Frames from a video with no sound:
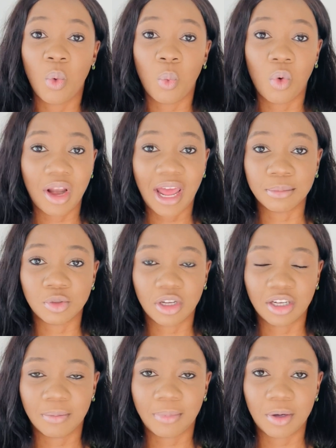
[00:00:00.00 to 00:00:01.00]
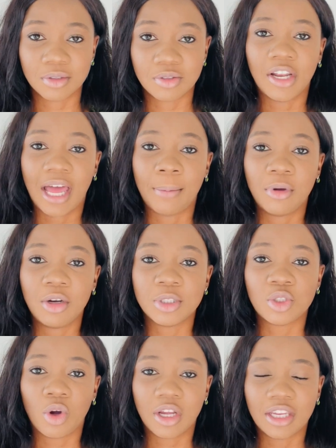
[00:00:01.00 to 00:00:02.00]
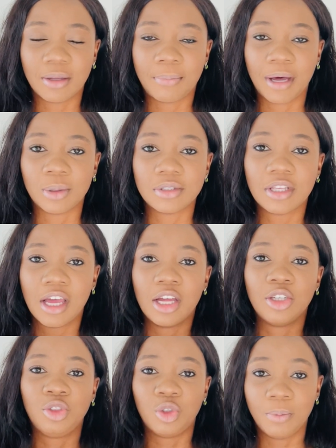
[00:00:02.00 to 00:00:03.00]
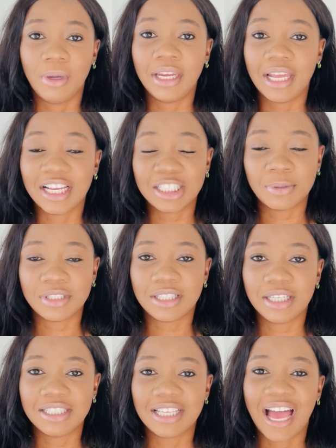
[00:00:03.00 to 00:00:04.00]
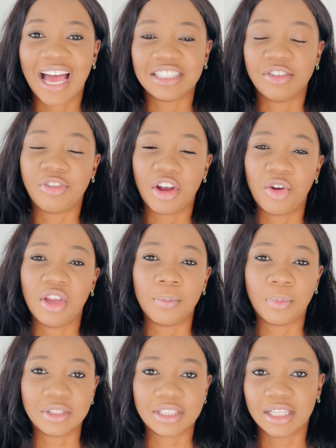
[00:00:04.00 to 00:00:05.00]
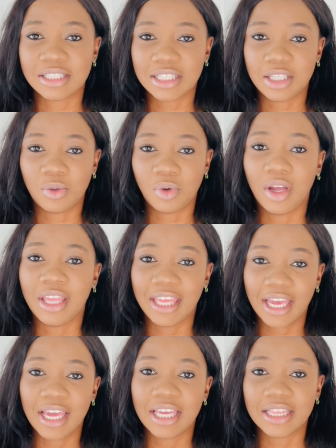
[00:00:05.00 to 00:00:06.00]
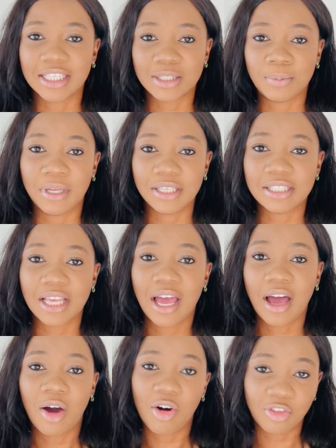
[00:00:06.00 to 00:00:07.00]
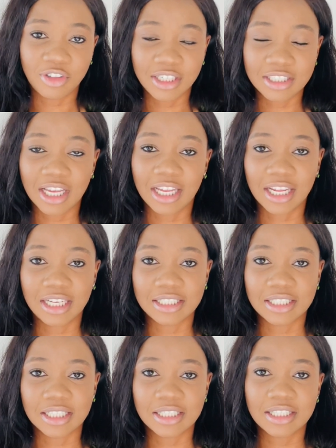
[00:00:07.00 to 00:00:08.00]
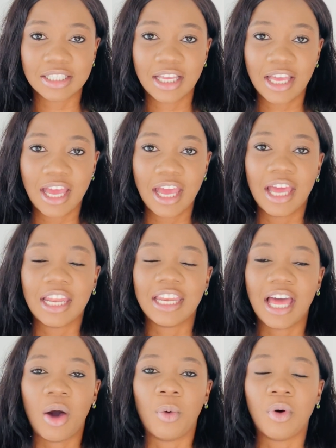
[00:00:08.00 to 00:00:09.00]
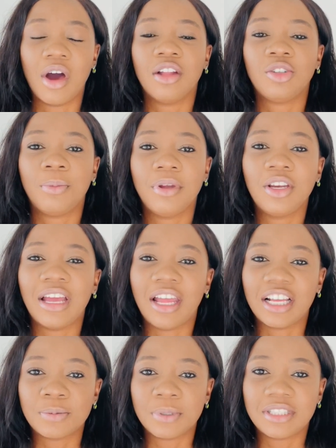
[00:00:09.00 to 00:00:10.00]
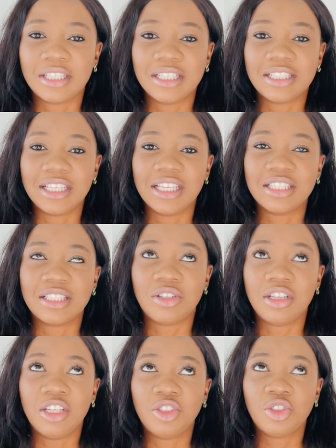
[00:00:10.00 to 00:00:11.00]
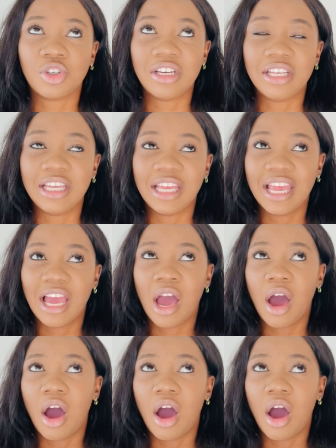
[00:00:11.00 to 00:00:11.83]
what I'm talking about. I'm going to be talking about domain expertise as a very important skill here in the space of data analytics. Now, domain expertise is literally,